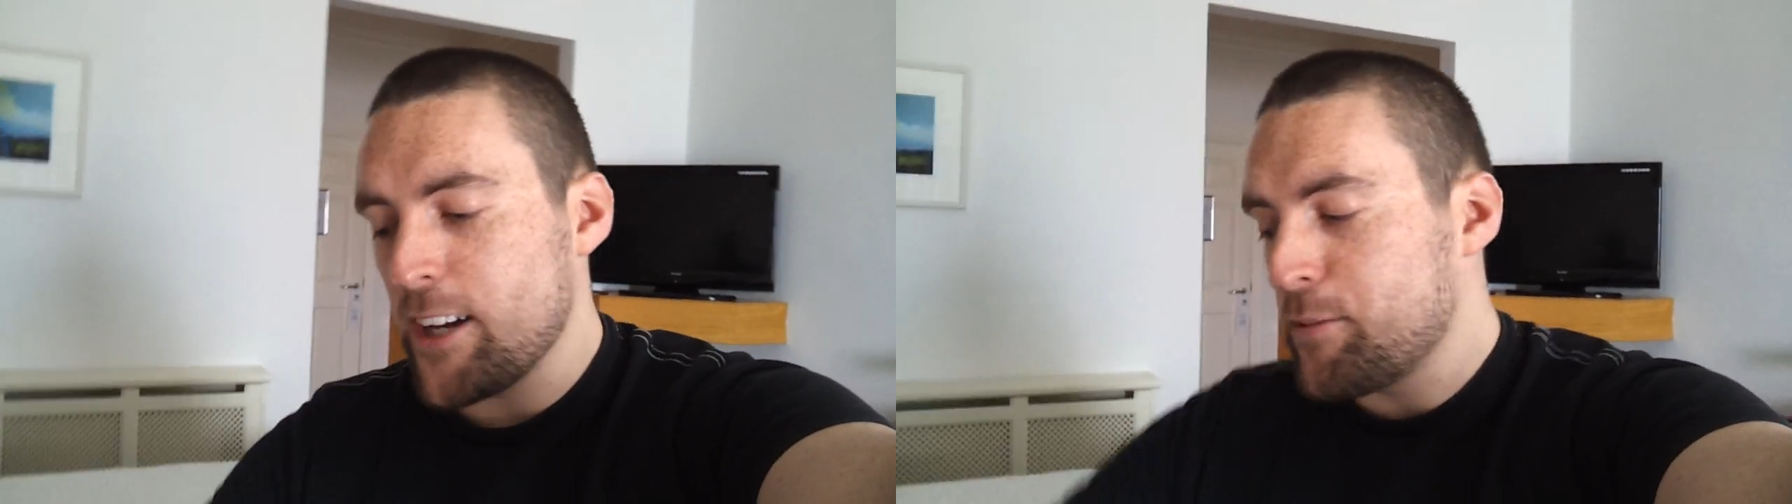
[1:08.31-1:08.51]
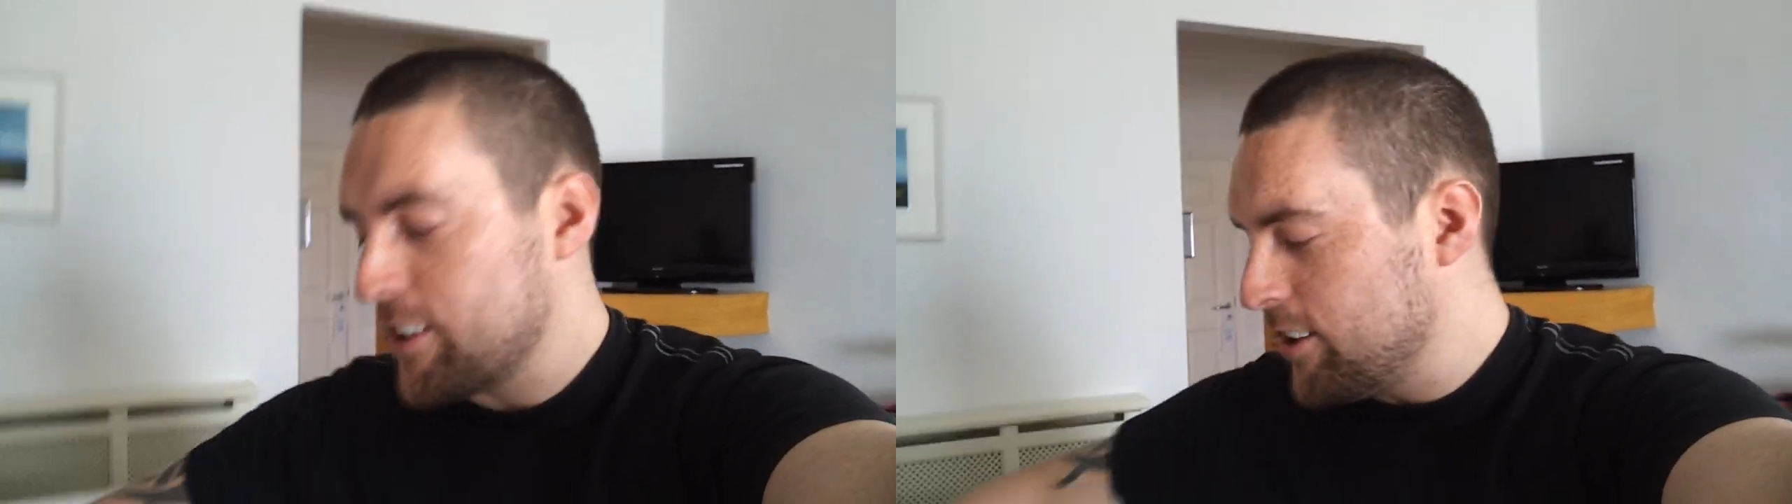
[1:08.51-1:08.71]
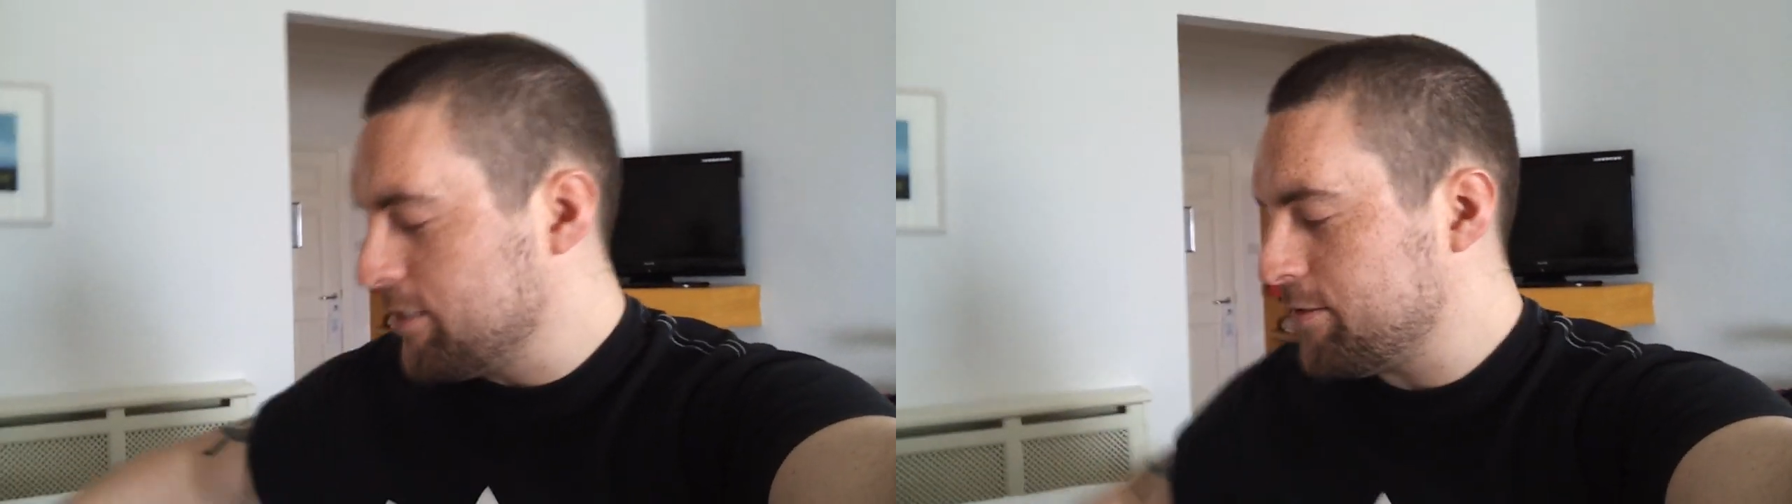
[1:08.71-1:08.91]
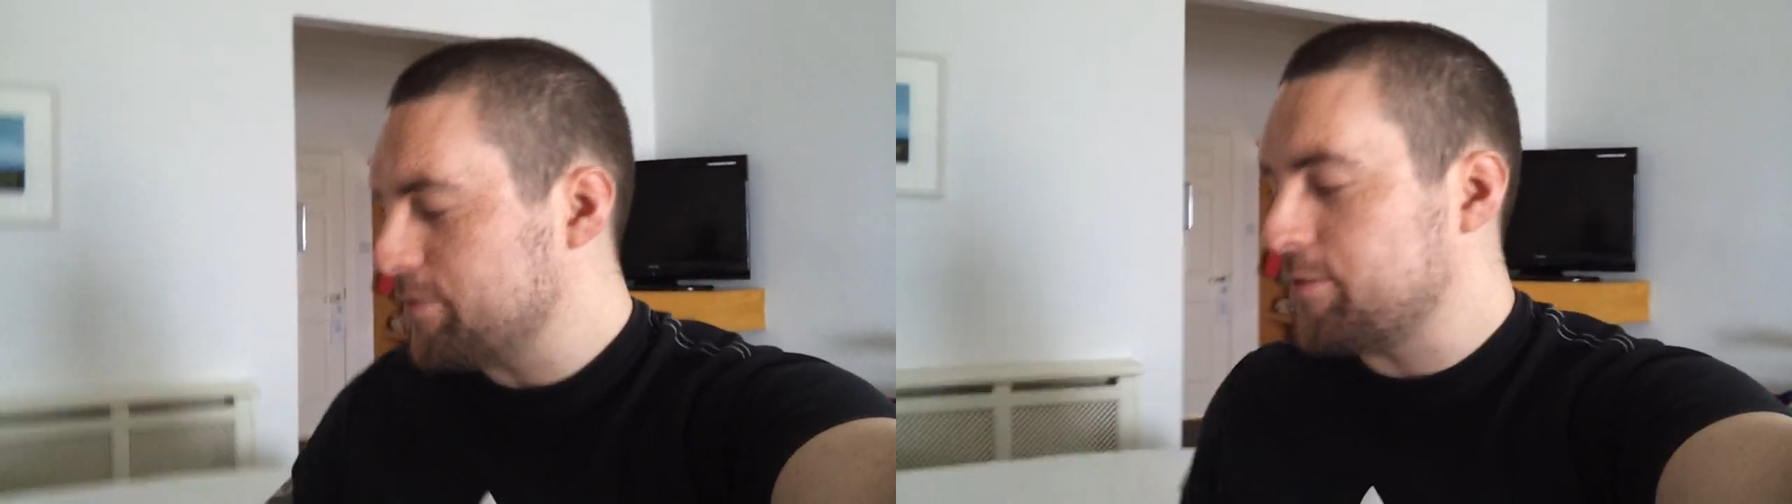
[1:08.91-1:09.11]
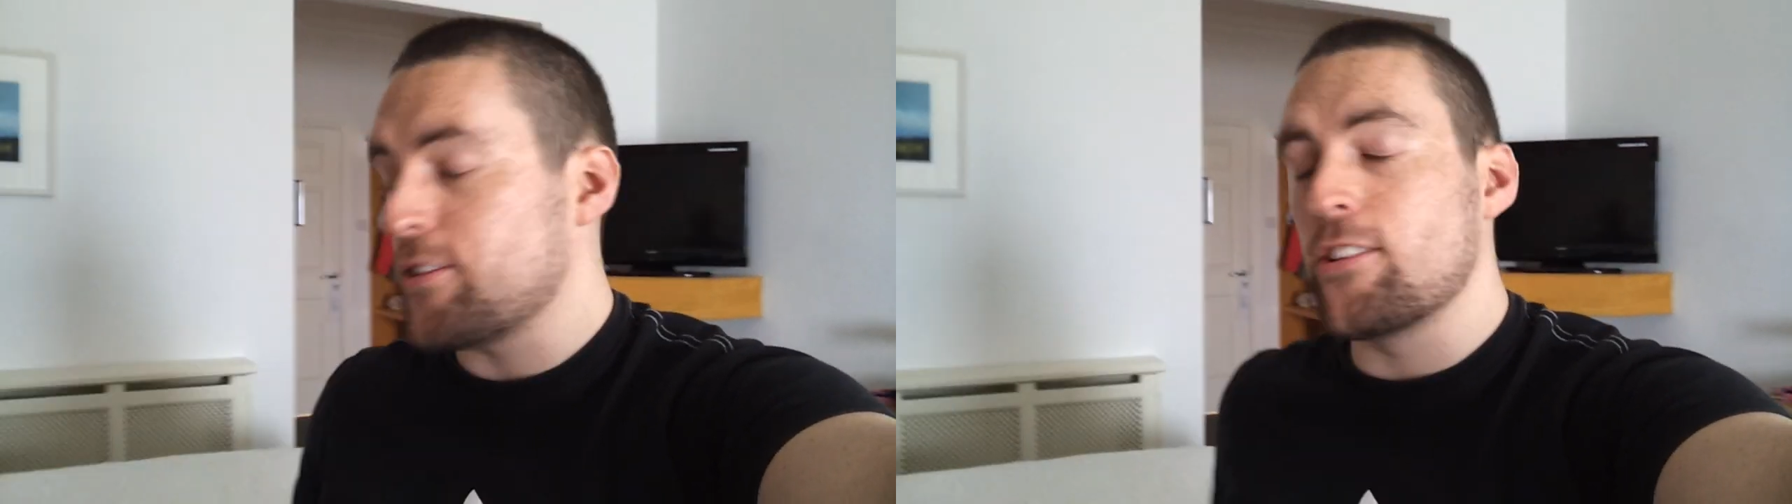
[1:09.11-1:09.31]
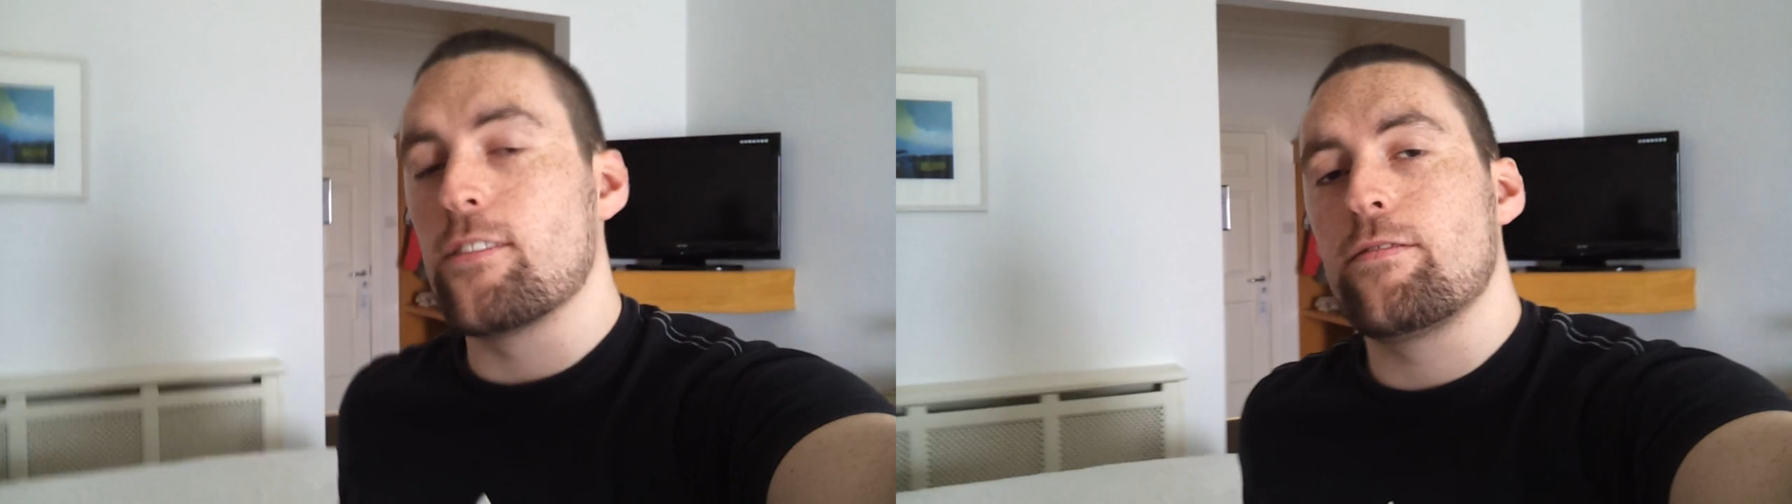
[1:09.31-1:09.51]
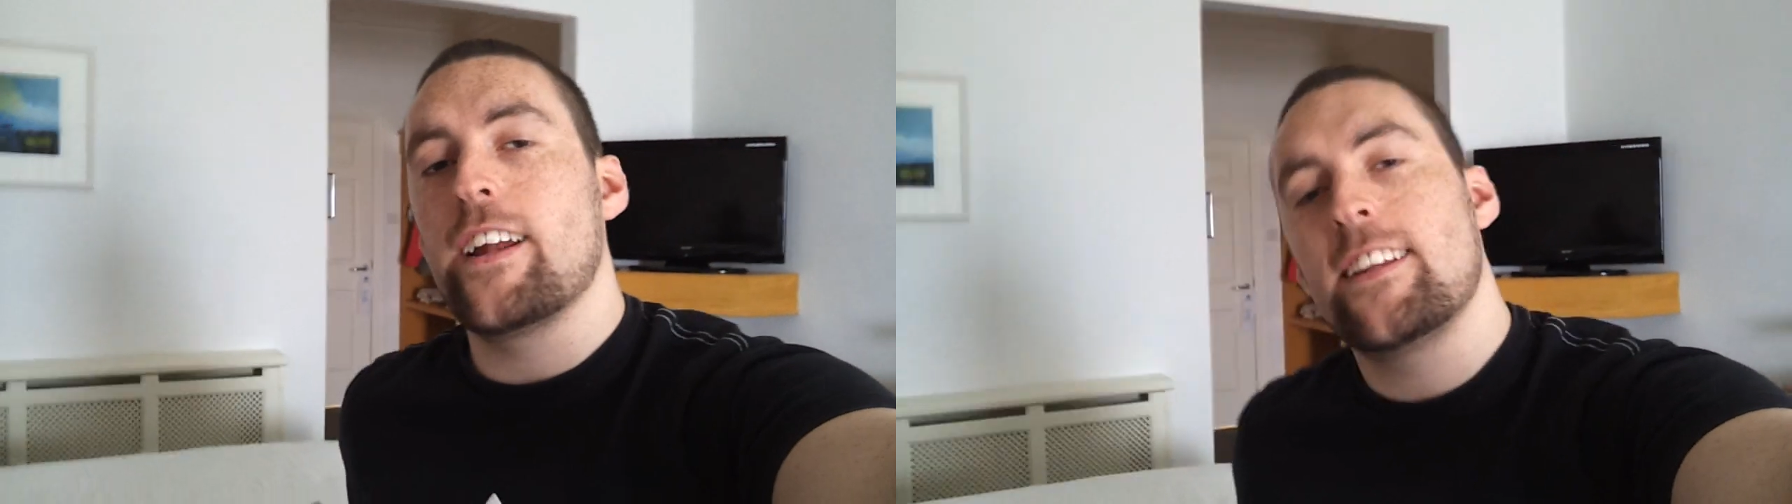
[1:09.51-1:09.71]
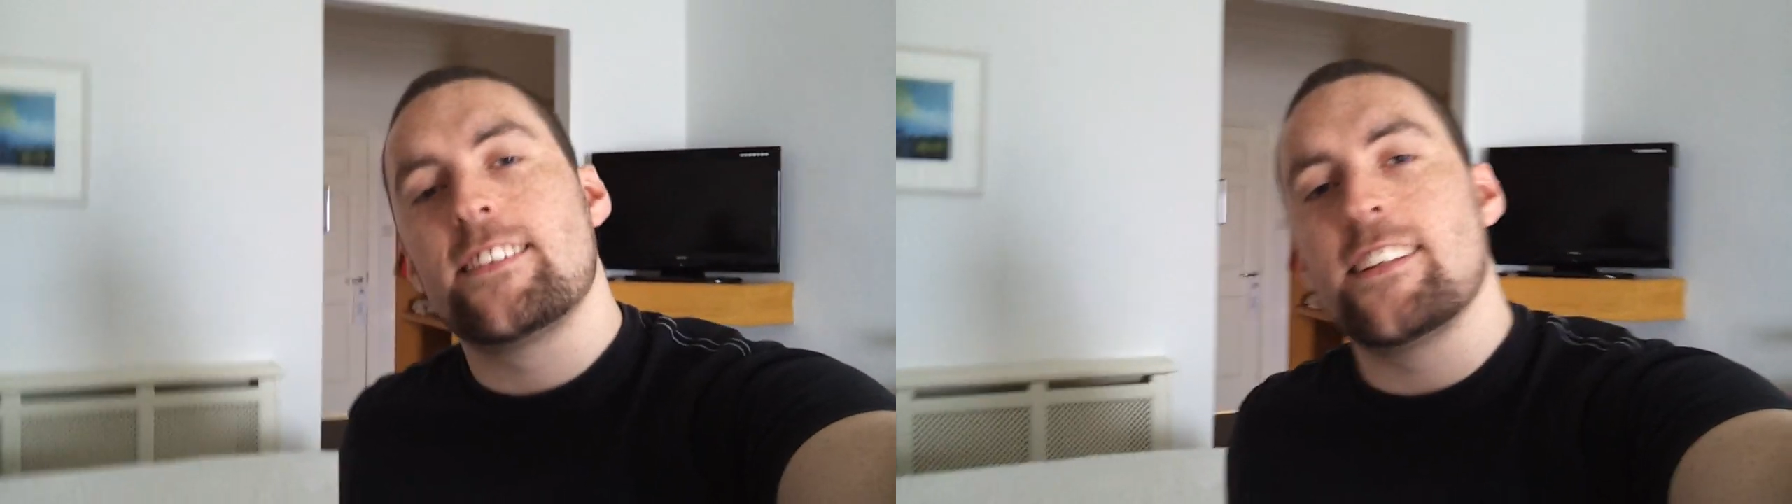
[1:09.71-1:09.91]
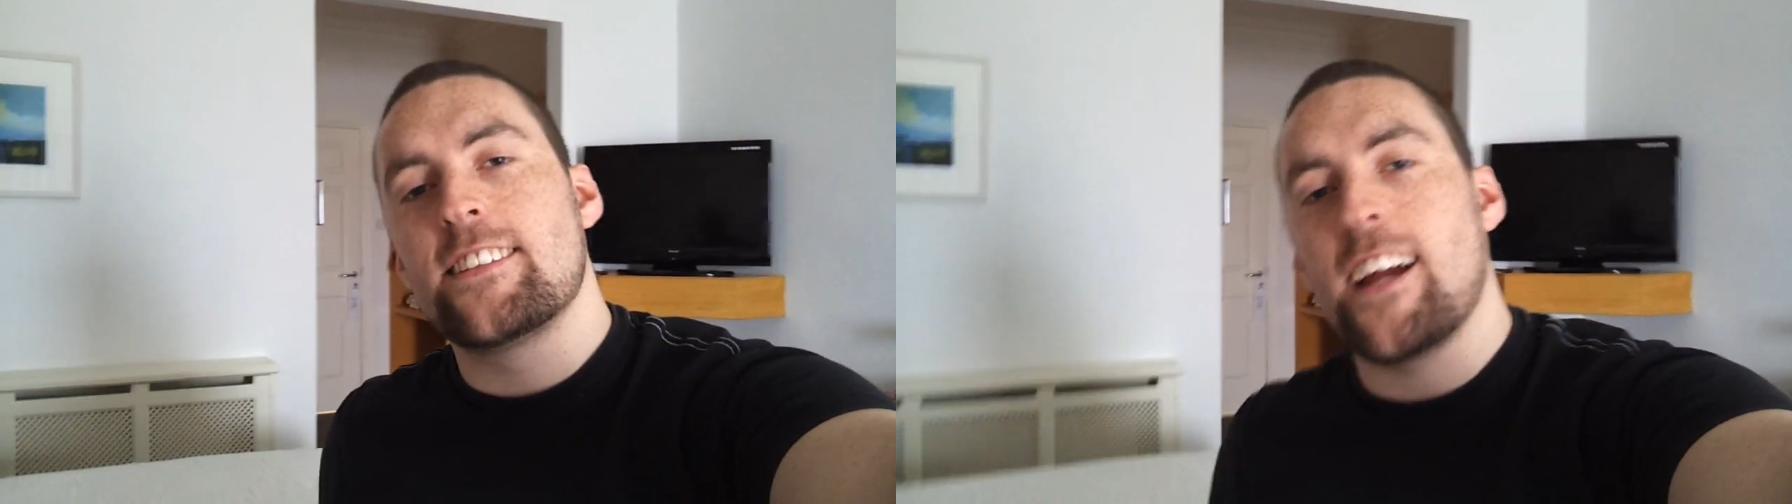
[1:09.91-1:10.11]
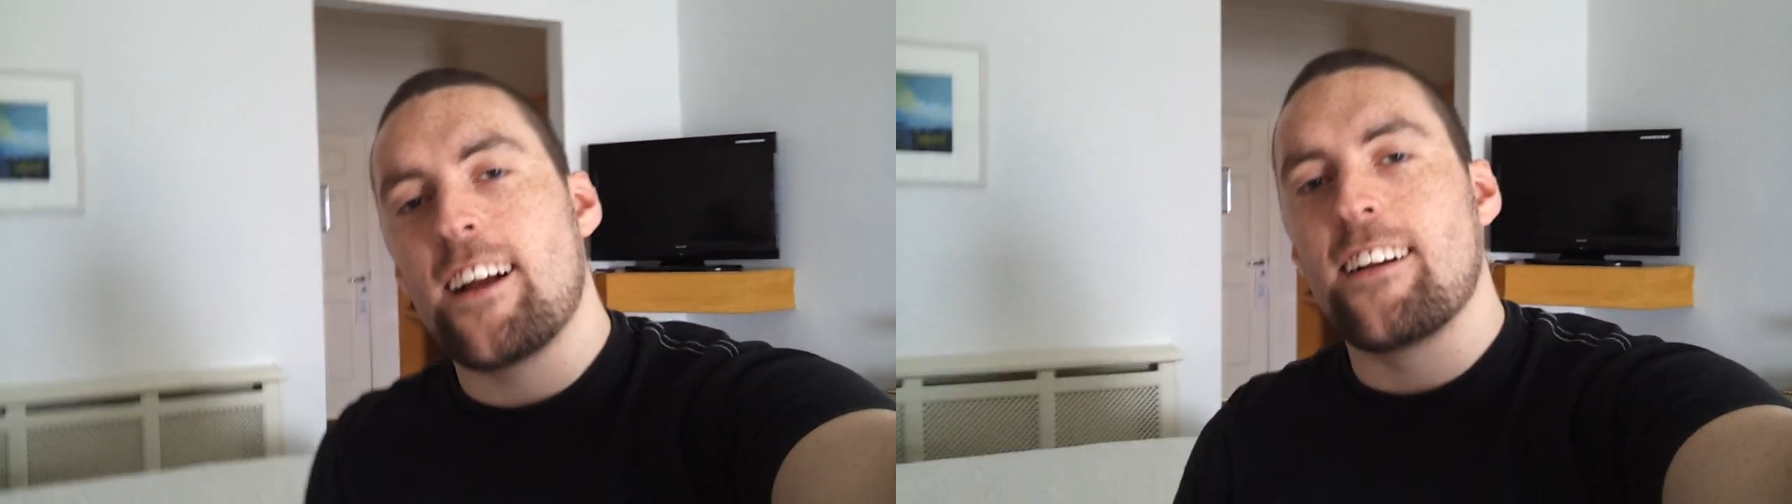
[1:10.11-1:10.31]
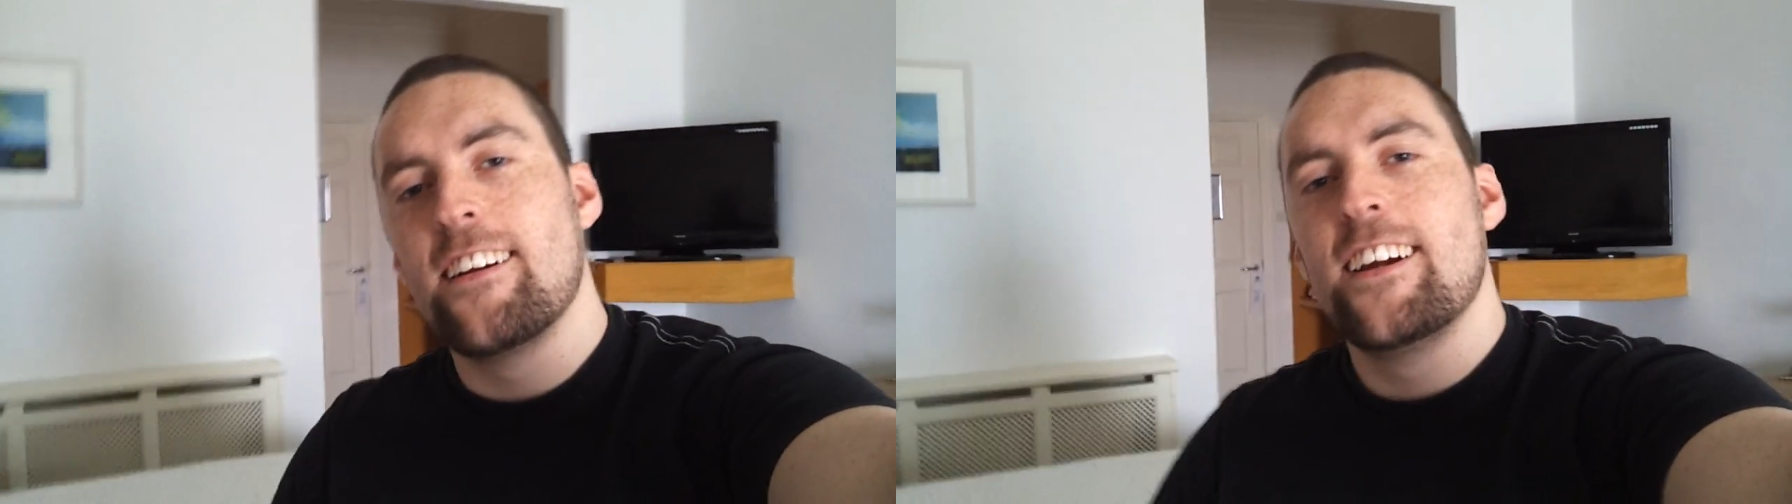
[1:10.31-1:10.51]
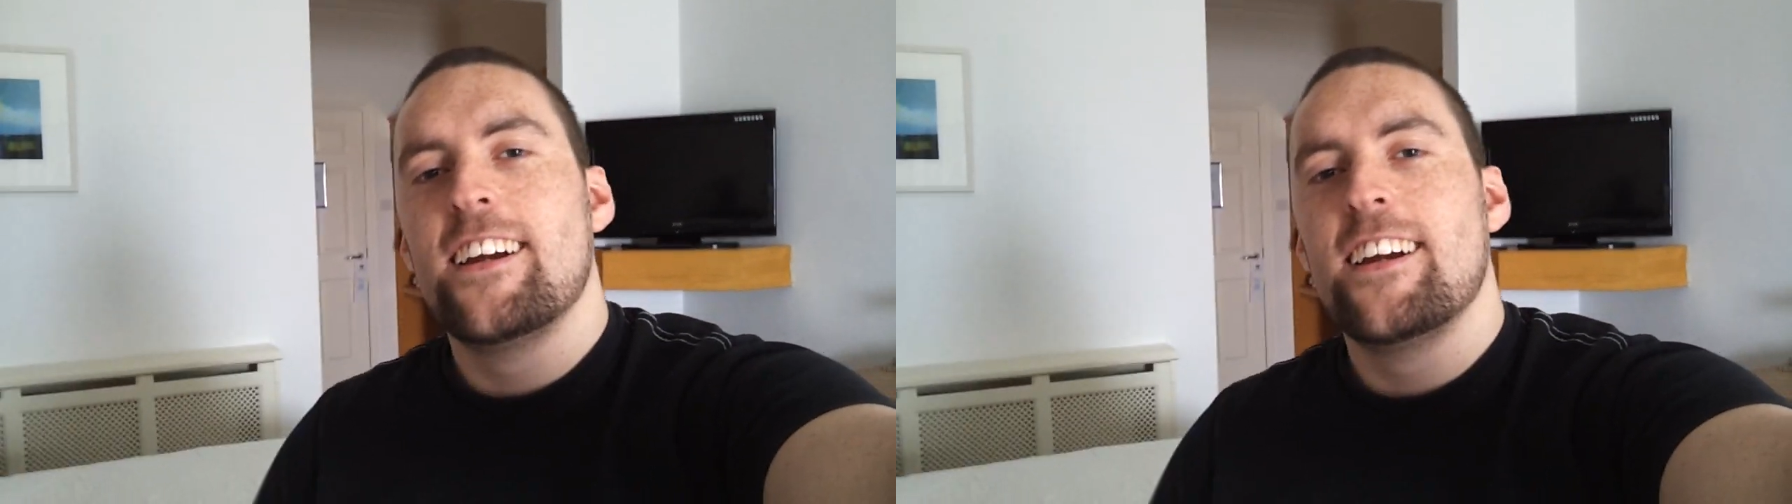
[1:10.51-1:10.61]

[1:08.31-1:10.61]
I would love for Phantasy Star,